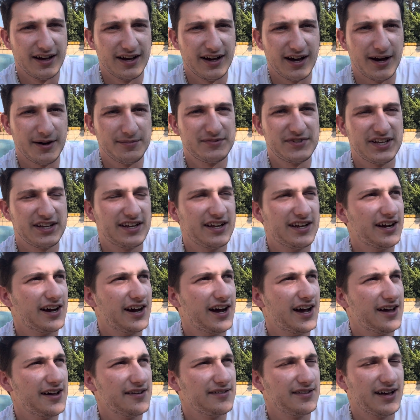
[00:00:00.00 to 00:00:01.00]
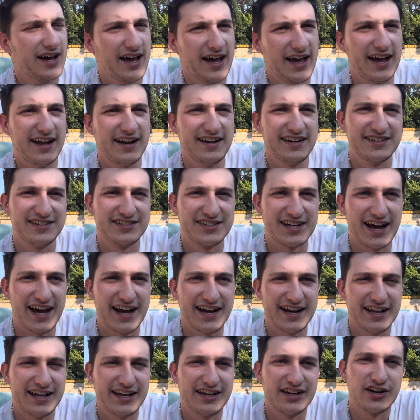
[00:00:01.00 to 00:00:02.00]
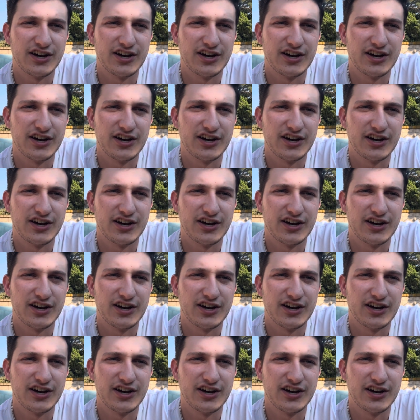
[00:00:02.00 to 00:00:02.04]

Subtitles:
Up to here, I had anxiety in